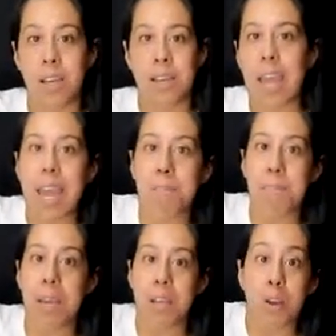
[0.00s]
They ate
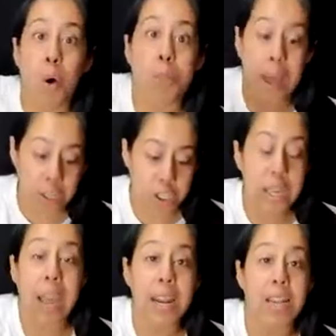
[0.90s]
meat. No, they
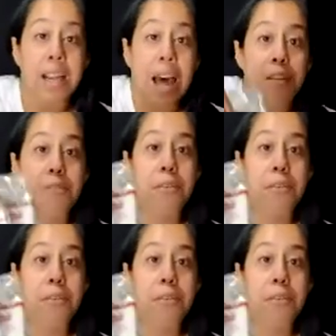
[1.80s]
actually ate a lot of